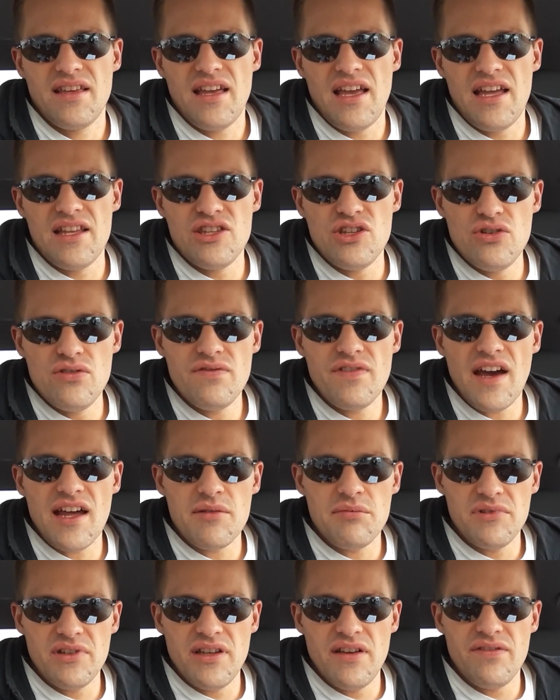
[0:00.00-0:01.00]
And you've got
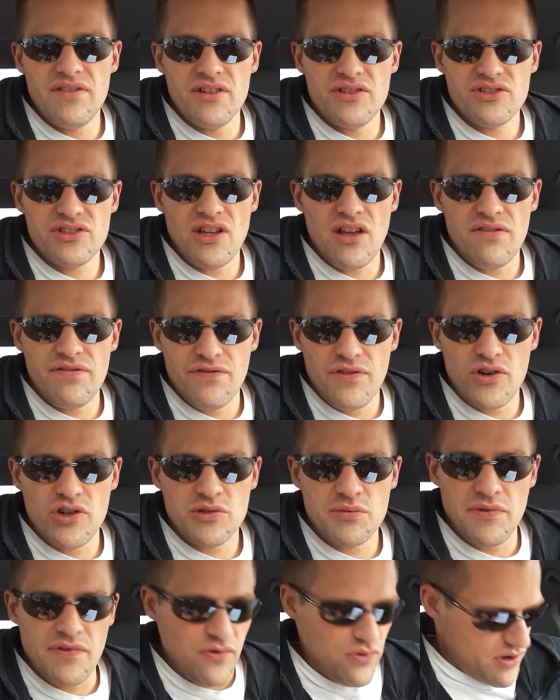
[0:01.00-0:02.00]
to believe in yourself
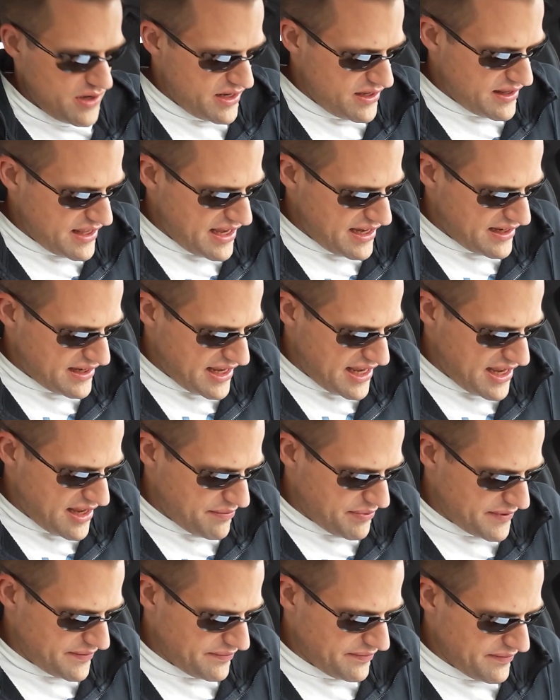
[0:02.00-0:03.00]
first before any of that can
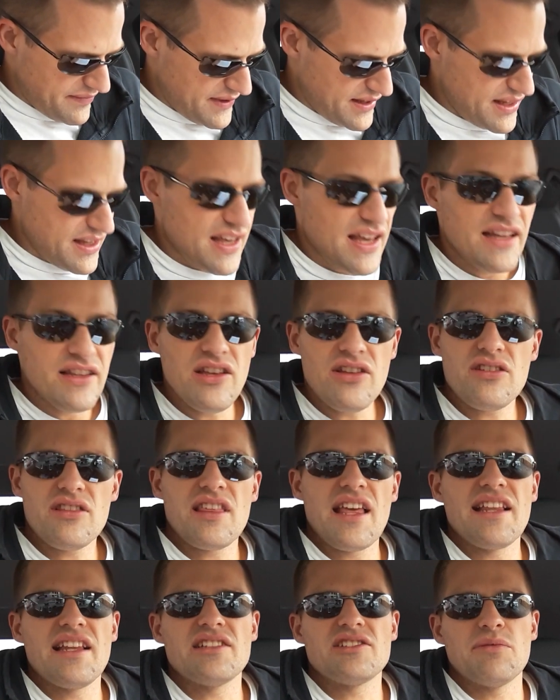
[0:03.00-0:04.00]
happen. And the other
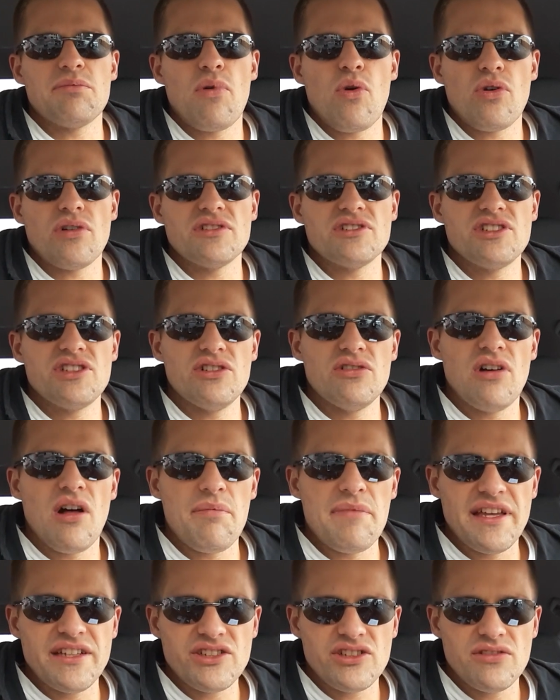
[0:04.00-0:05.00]
thing that's important too, I'll
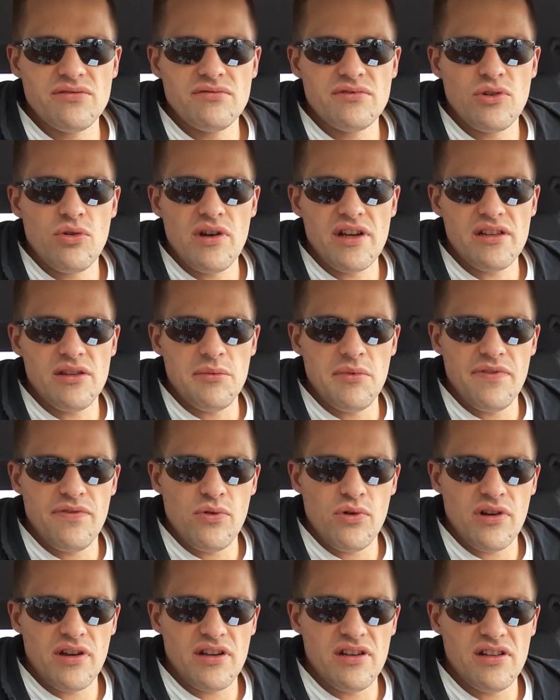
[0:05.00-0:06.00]
mention quickly
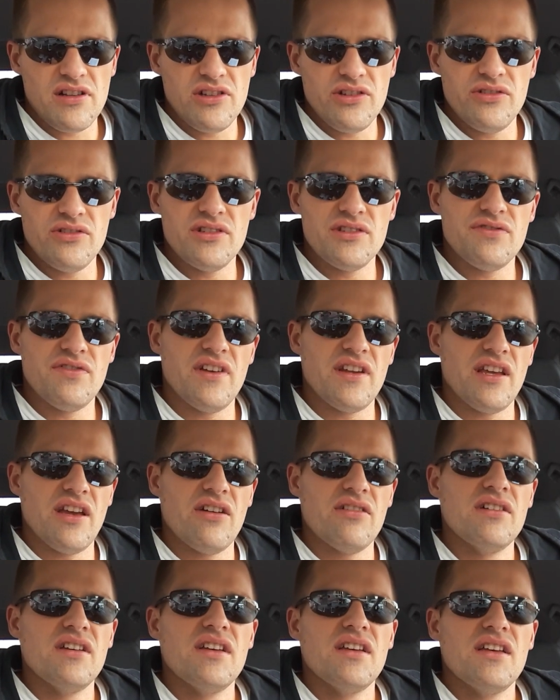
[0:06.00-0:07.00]
before I conclude this
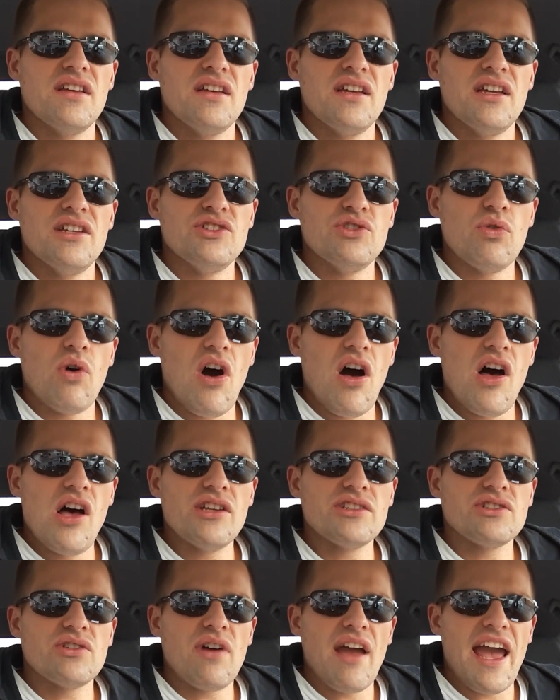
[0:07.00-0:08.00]
video, is you
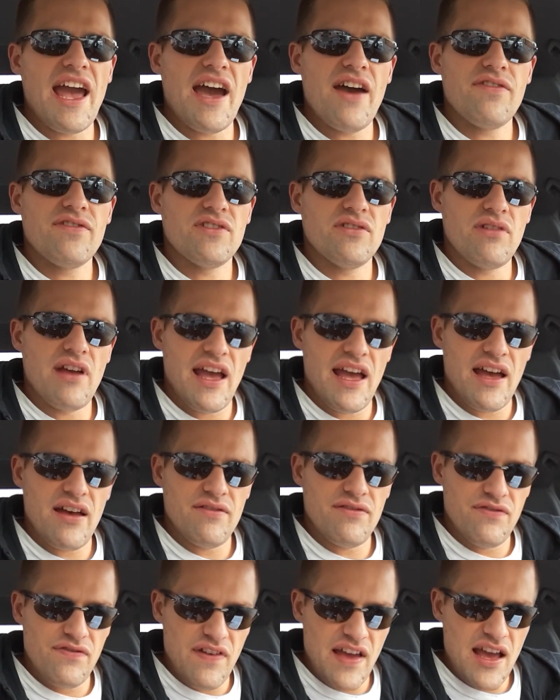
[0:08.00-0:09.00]
also have to
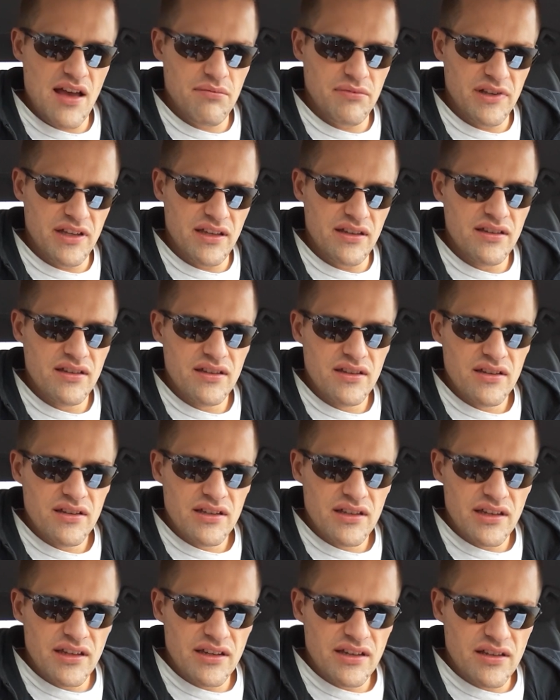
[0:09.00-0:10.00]
have family
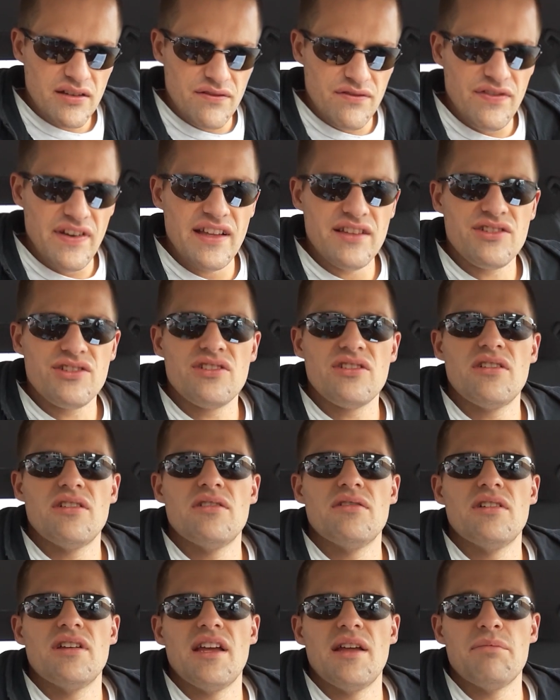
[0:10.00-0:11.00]
convinced
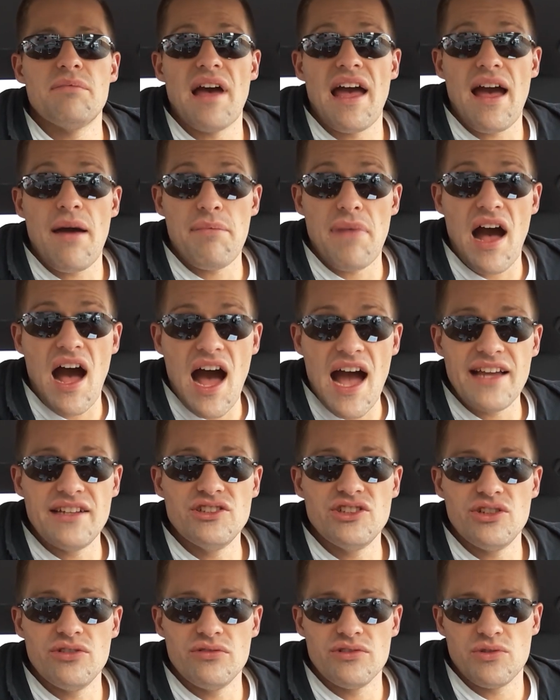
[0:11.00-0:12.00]

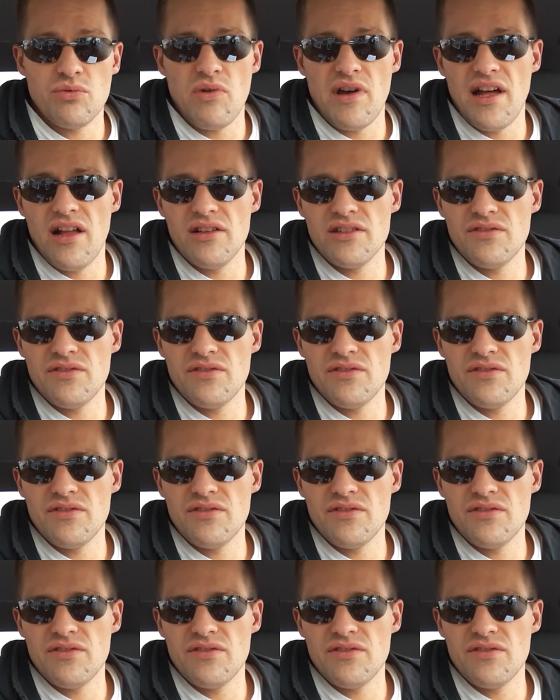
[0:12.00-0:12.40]
behind you as well.